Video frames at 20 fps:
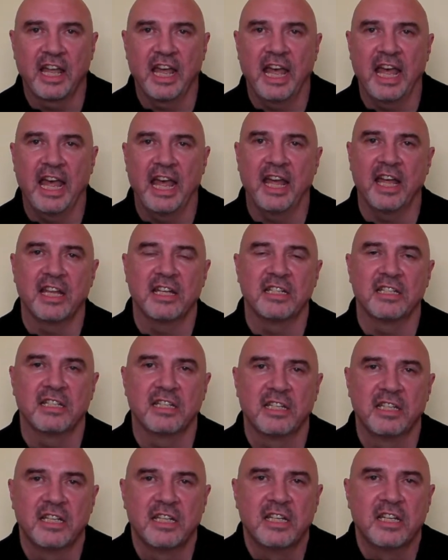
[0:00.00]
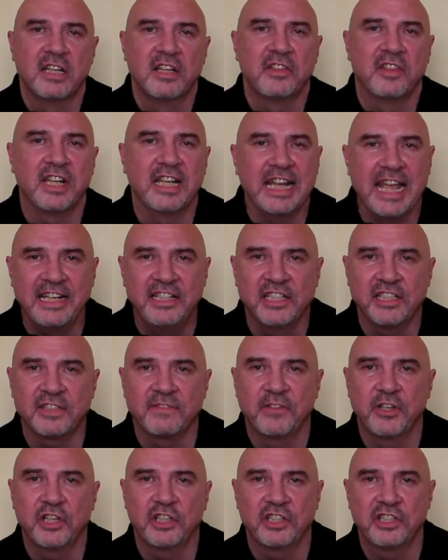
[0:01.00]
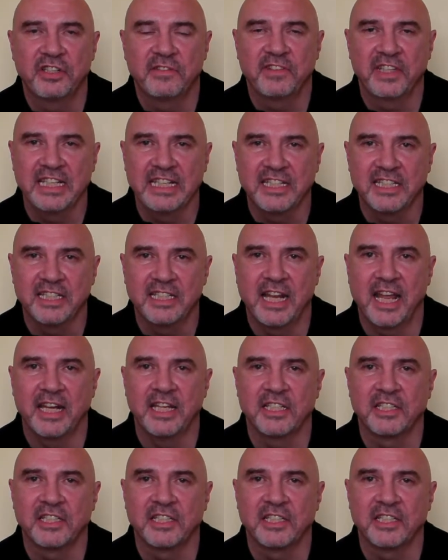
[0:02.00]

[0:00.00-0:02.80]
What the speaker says: and the latest version of the internet